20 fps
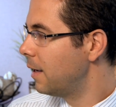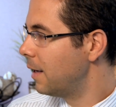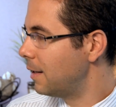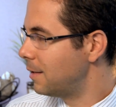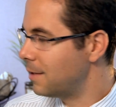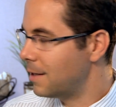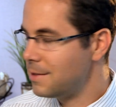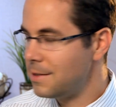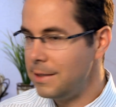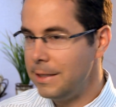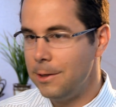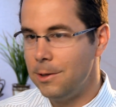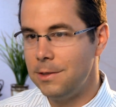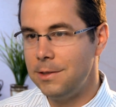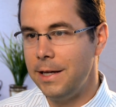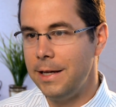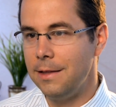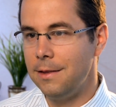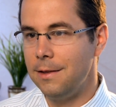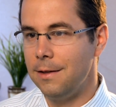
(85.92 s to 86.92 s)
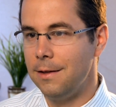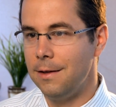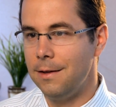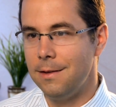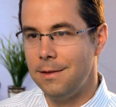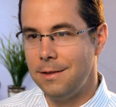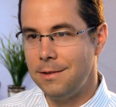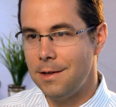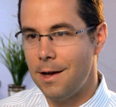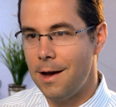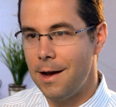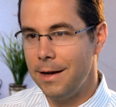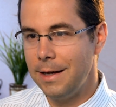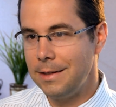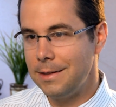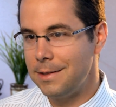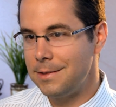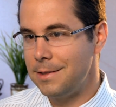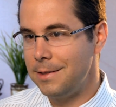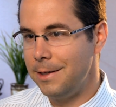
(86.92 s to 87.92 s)
It doesn't irritate the tongue,
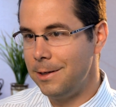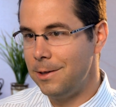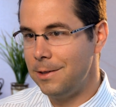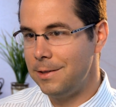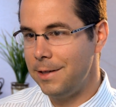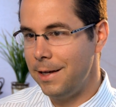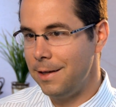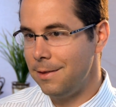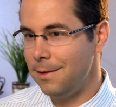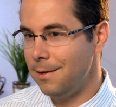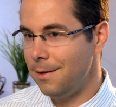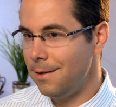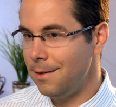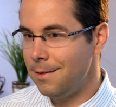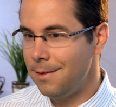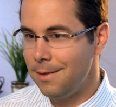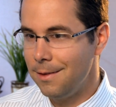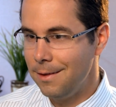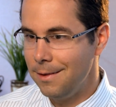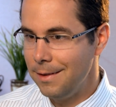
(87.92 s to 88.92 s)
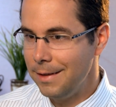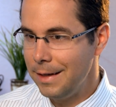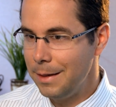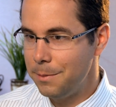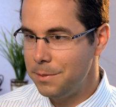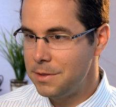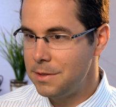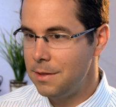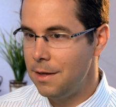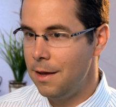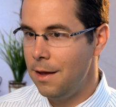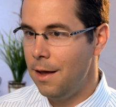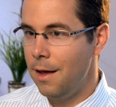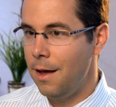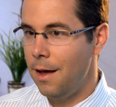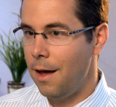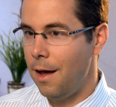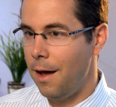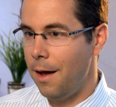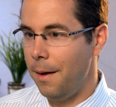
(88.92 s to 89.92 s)
it doesn't irritate the lips,
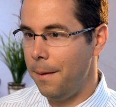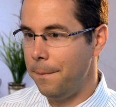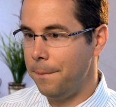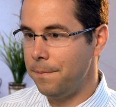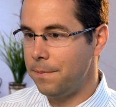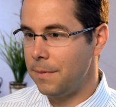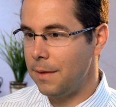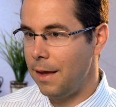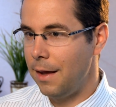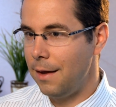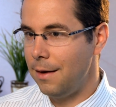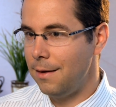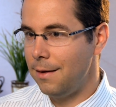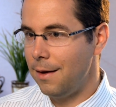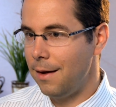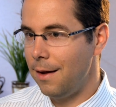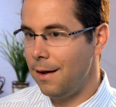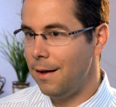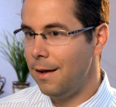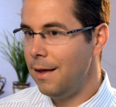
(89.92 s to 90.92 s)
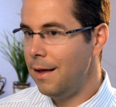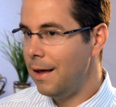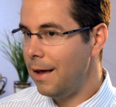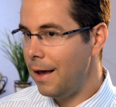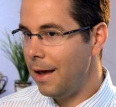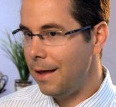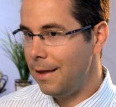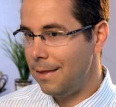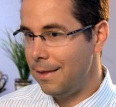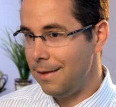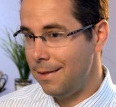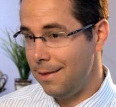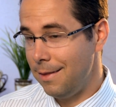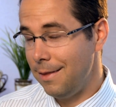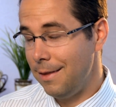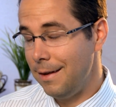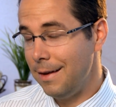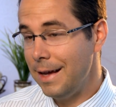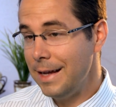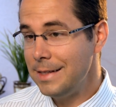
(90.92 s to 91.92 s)
and
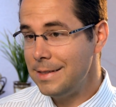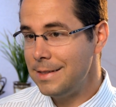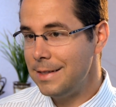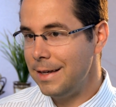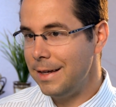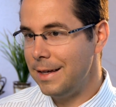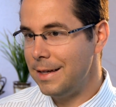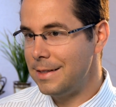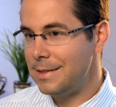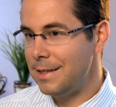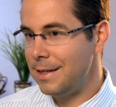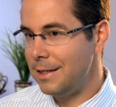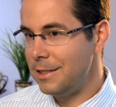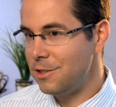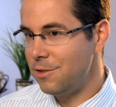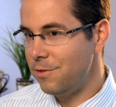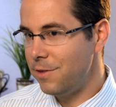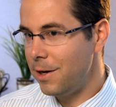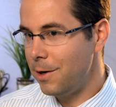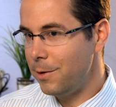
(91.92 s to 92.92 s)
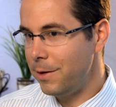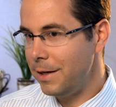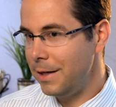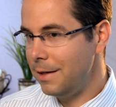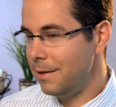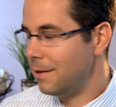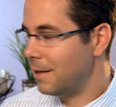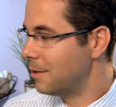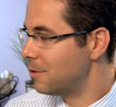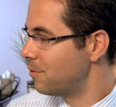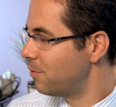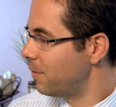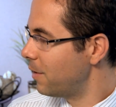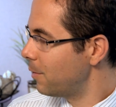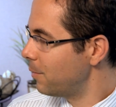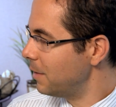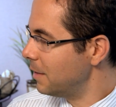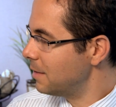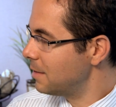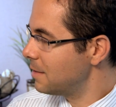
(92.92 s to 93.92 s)
the nice thing is that it's
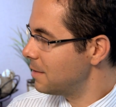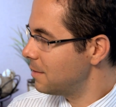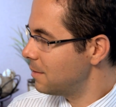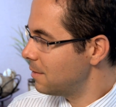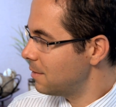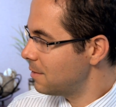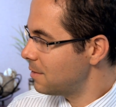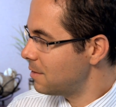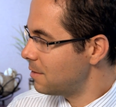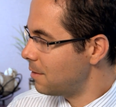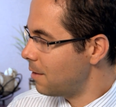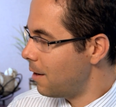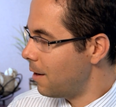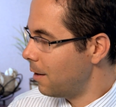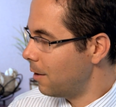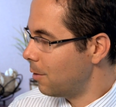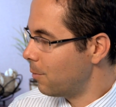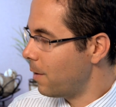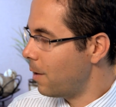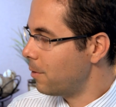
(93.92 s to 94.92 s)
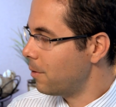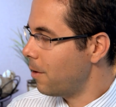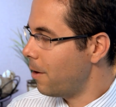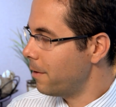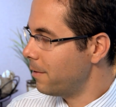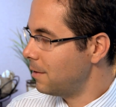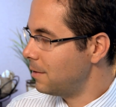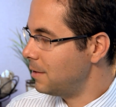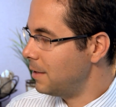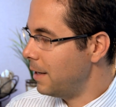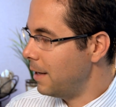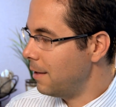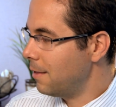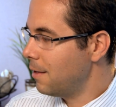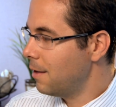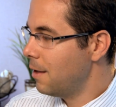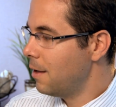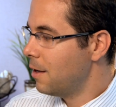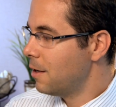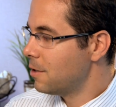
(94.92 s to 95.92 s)
very snug around all the teeth.
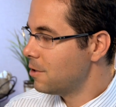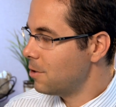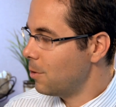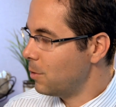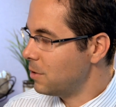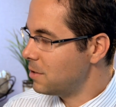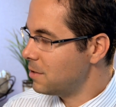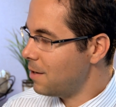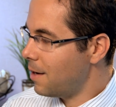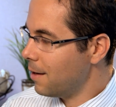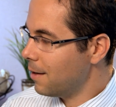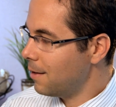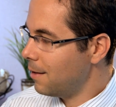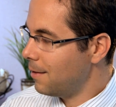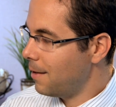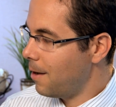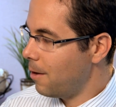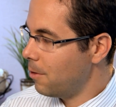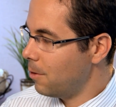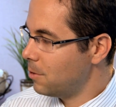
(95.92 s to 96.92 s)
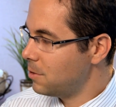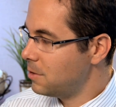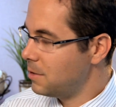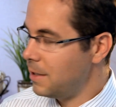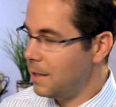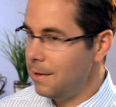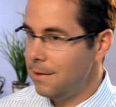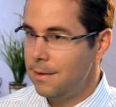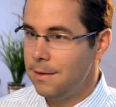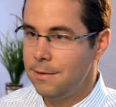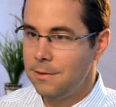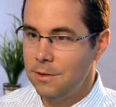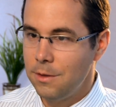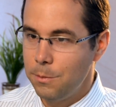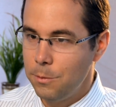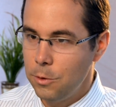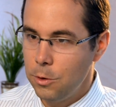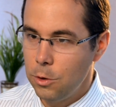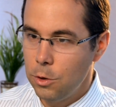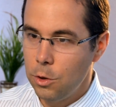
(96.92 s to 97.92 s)
So it's not going to allow those teeth to
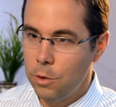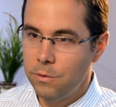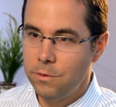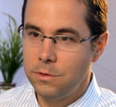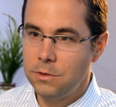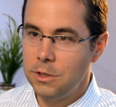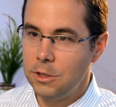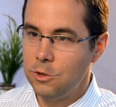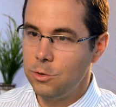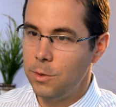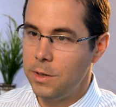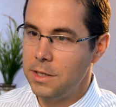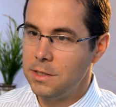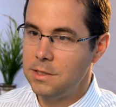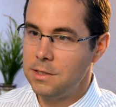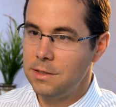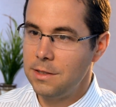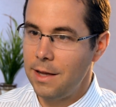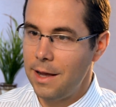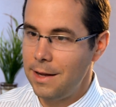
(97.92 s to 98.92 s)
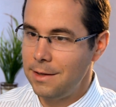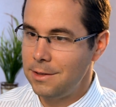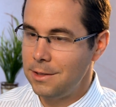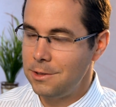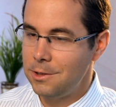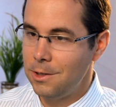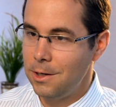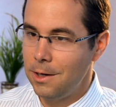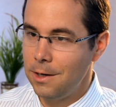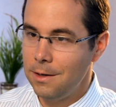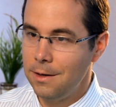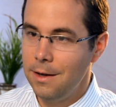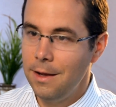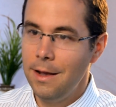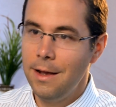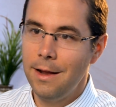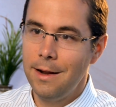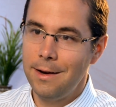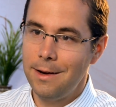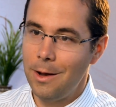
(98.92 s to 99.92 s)
move, to twist, and to turn.
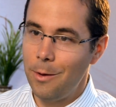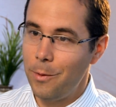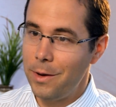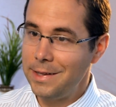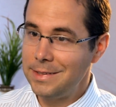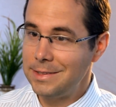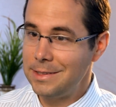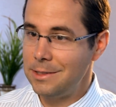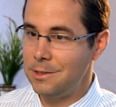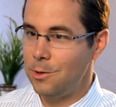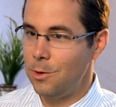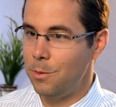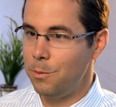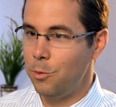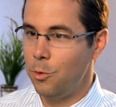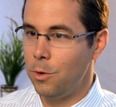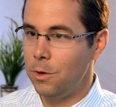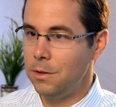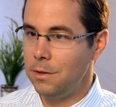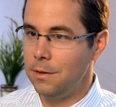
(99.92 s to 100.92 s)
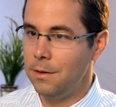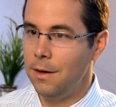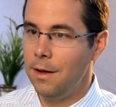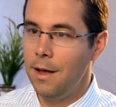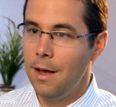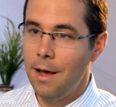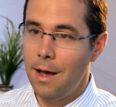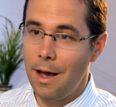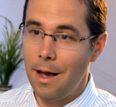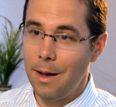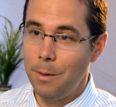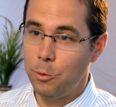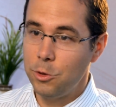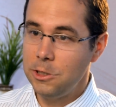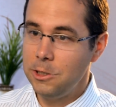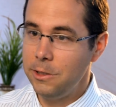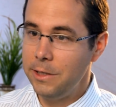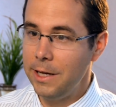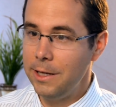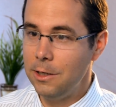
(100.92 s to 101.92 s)
Now, why is this so important?
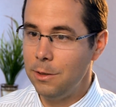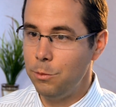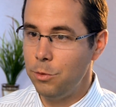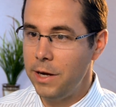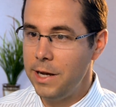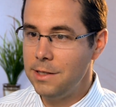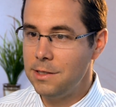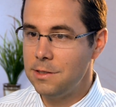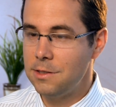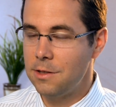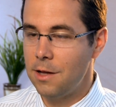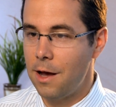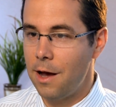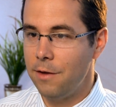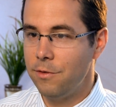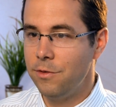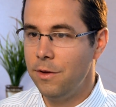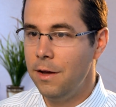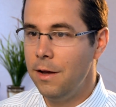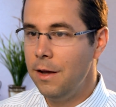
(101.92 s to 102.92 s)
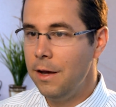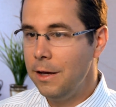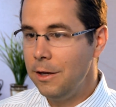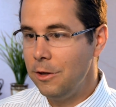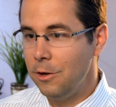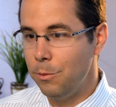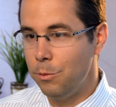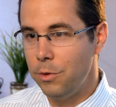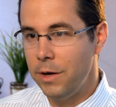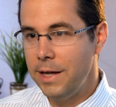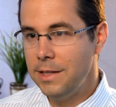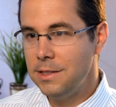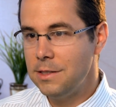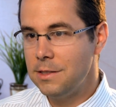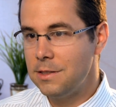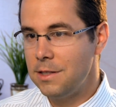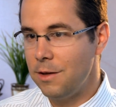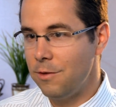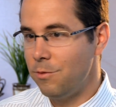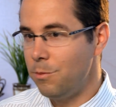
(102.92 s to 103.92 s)
When you get your braces off, your
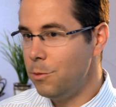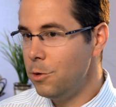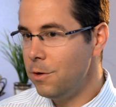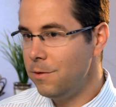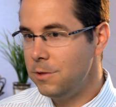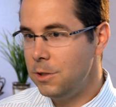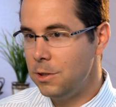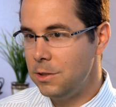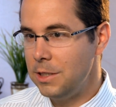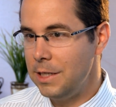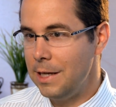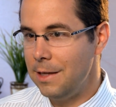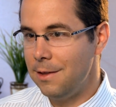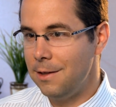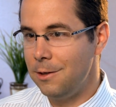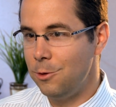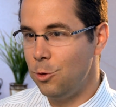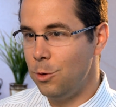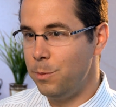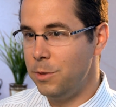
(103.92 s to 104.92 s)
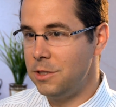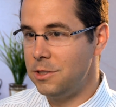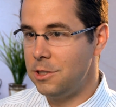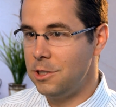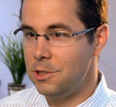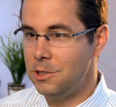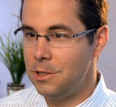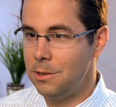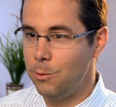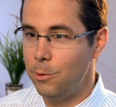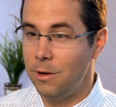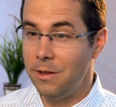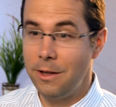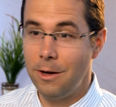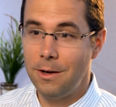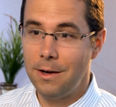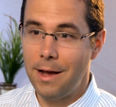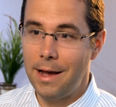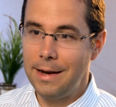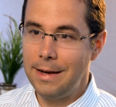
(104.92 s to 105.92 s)
braces have moved your teeth into a position where
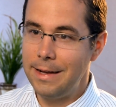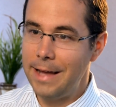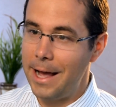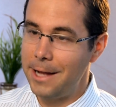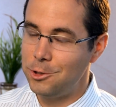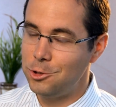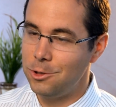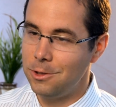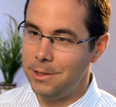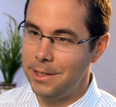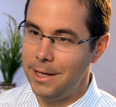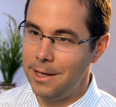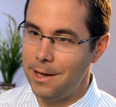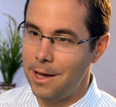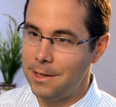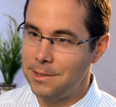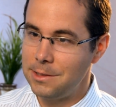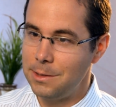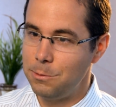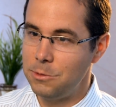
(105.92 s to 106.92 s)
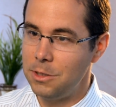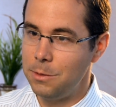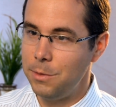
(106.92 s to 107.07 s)
they're not naturally accustomed to